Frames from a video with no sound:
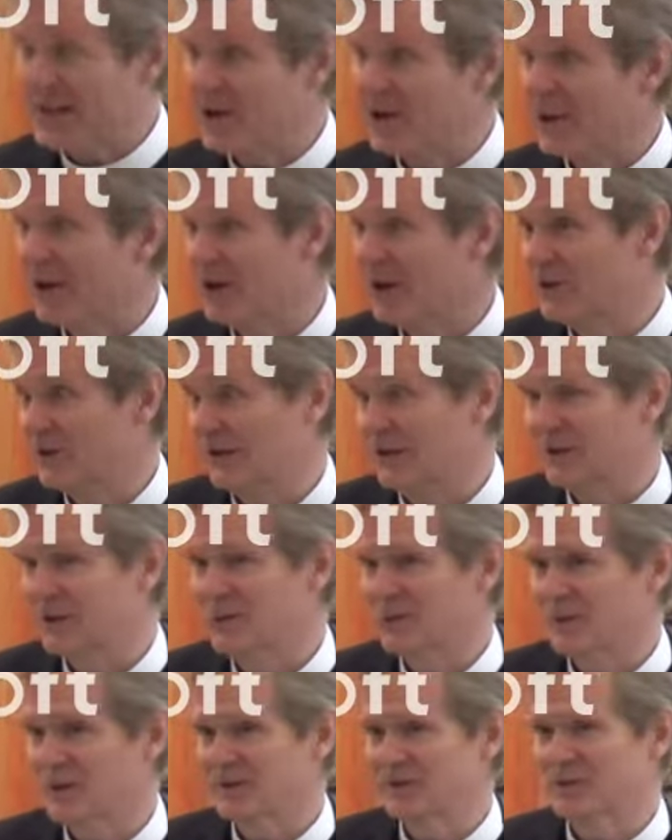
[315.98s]
now God
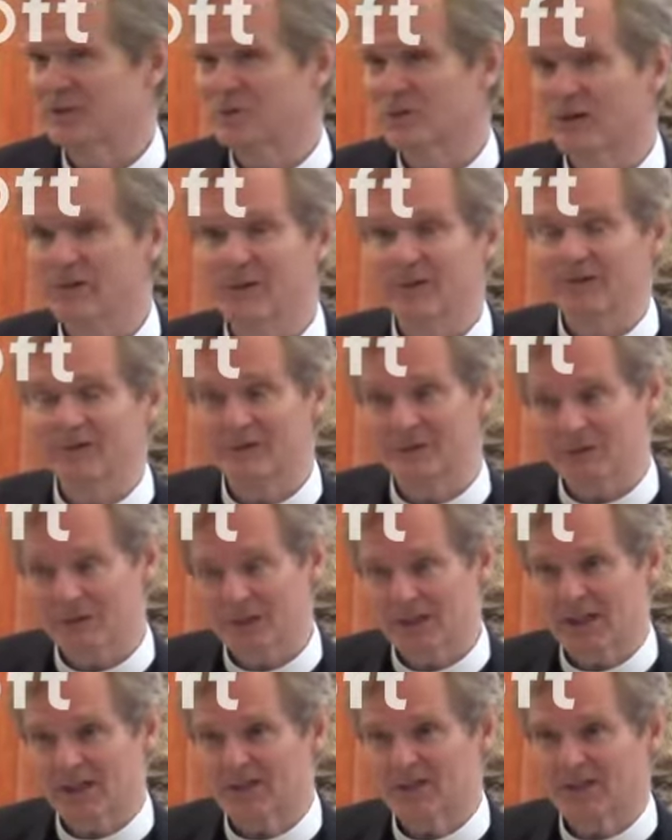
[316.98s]
is afraid that, you
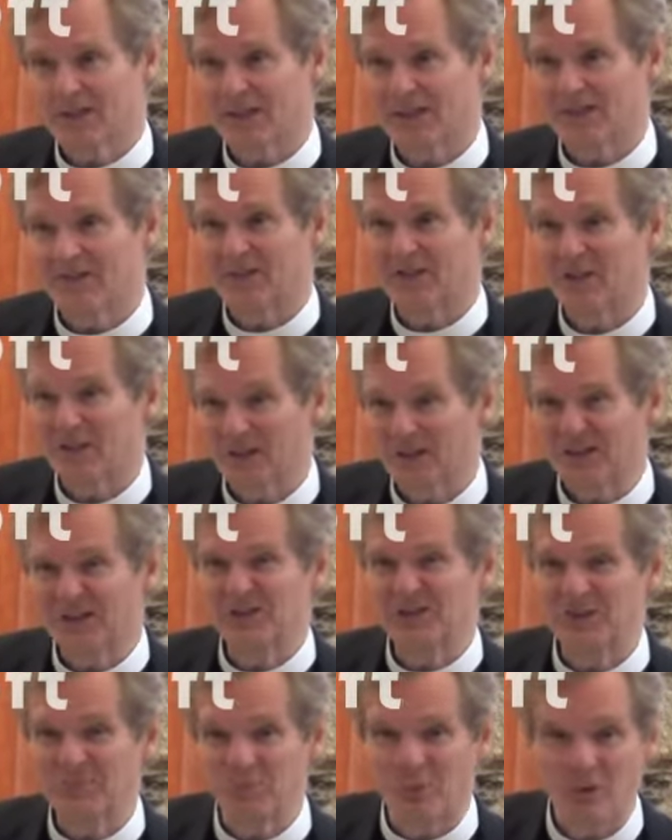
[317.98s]
catch that they'll eat
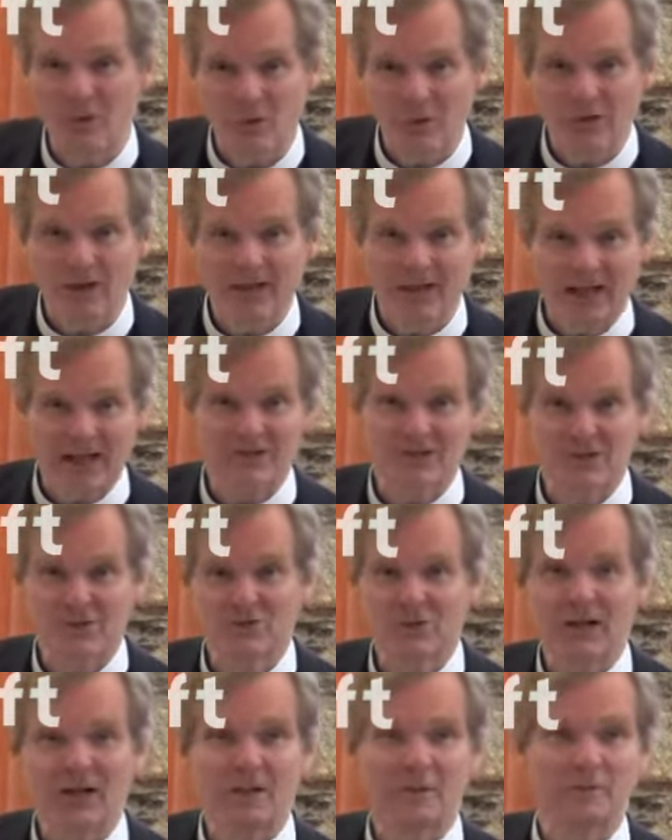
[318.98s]
some more and actually
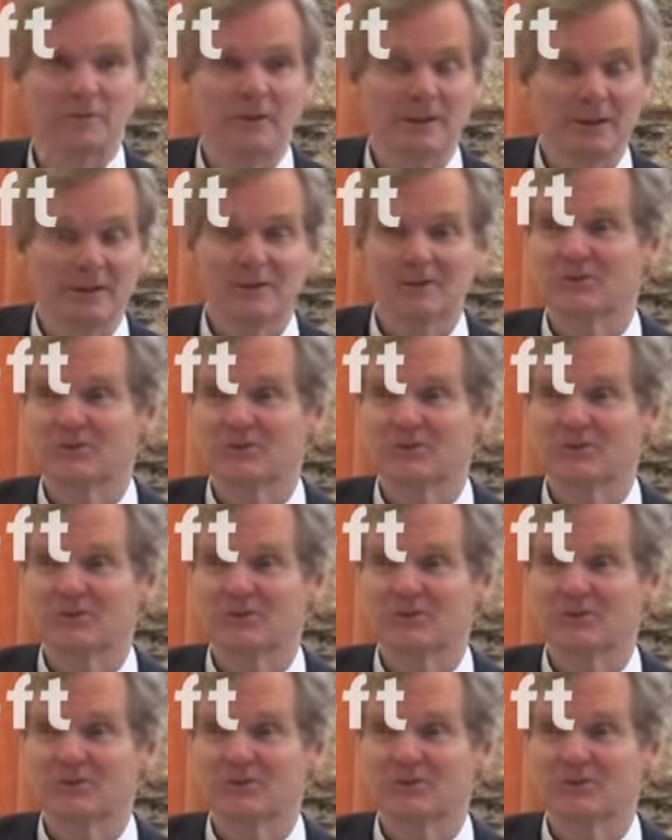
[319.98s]
try to